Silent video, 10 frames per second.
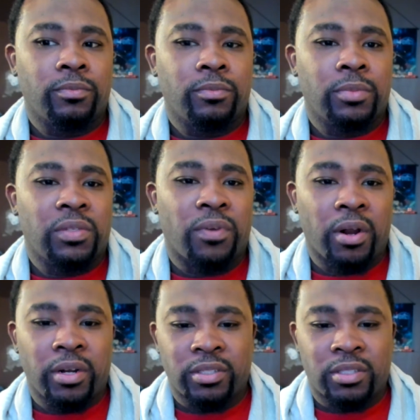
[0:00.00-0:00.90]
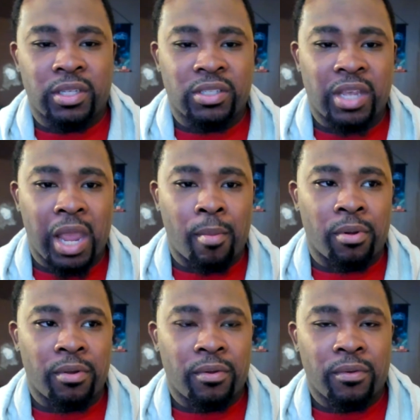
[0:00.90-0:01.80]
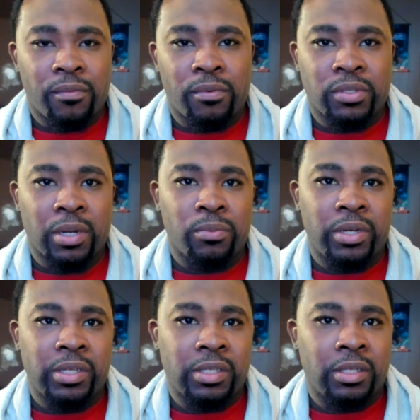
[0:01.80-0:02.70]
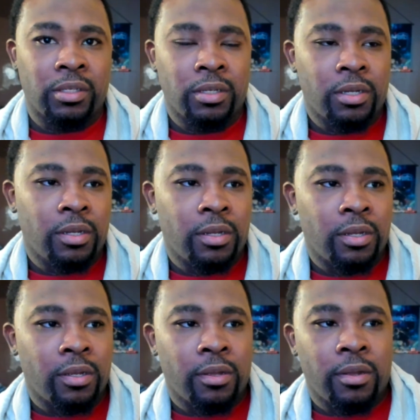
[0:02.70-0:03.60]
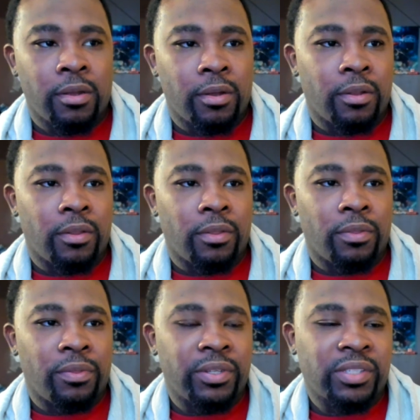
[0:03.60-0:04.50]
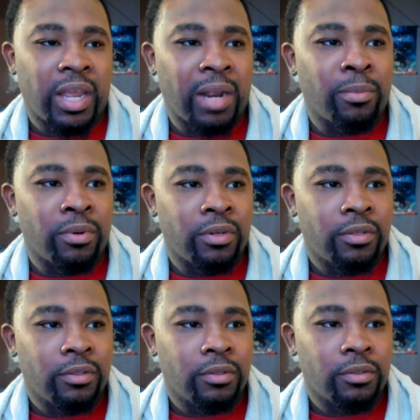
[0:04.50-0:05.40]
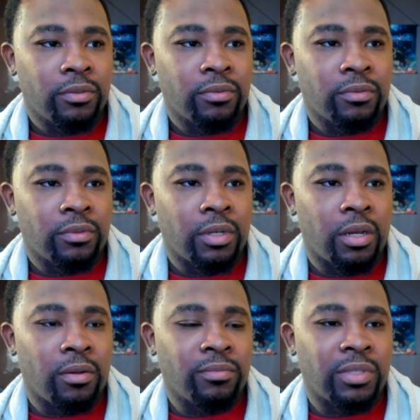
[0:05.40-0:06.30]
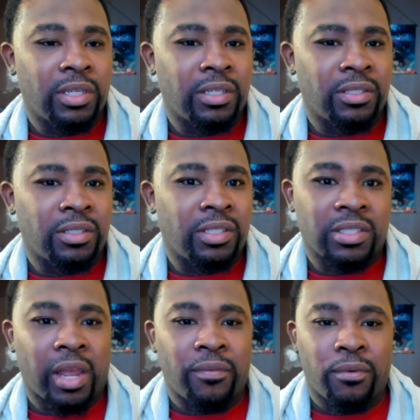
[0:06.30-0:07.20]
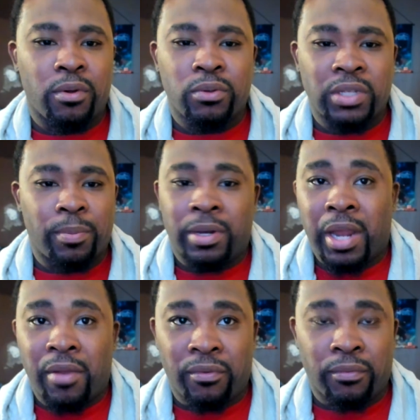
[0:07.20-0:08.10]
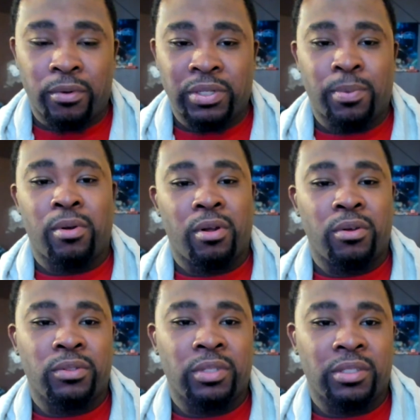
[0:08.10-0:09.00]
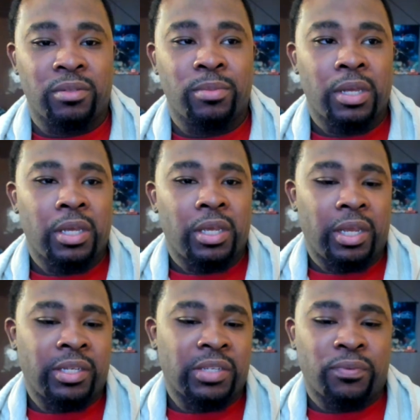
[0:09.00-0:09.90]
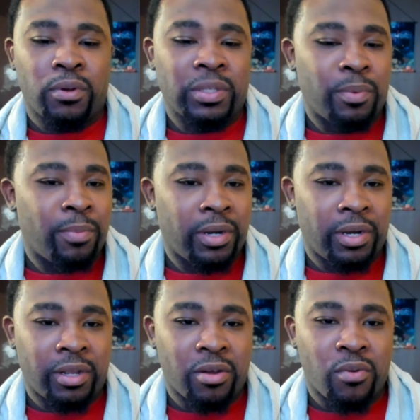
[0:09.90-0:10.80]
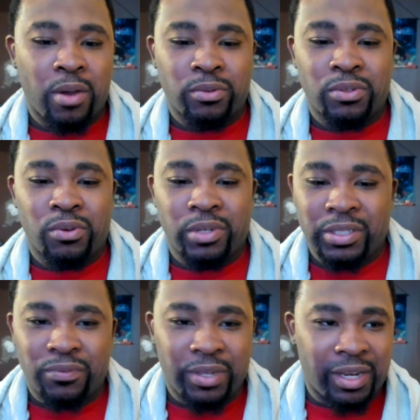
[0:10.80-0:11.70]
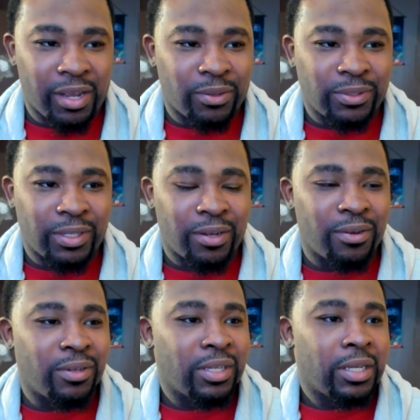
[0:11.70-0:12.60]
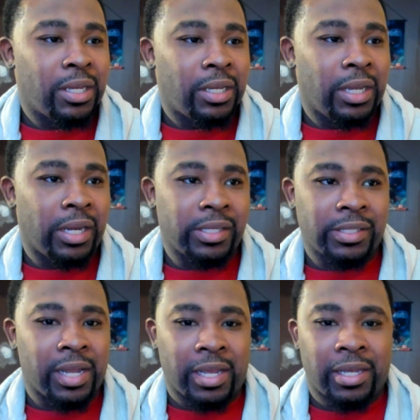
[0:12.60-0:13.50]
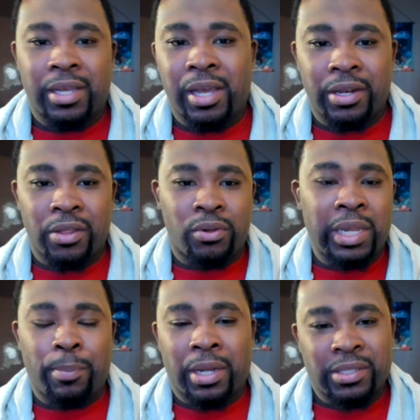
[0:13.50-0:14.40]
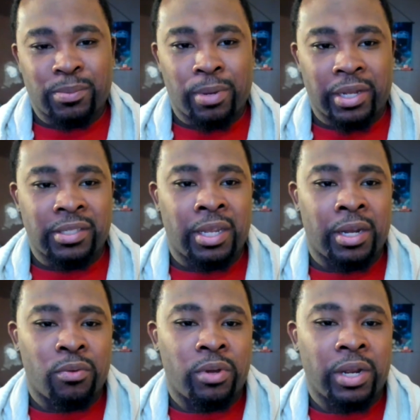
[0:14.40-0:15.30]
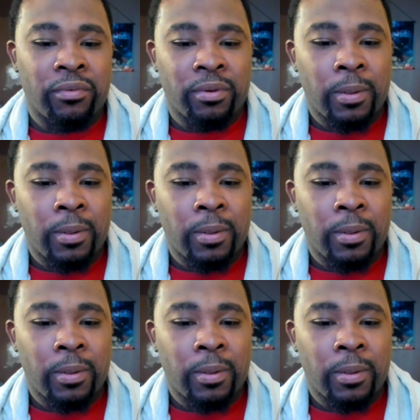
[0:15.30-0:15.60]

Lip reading: as far as this camera, for some reason, this camera, it just like froze up. It never froze up on the old system. It just froze up a minute ago while I was doing this video. So yeah, this is like another clip I spliced in or whatever.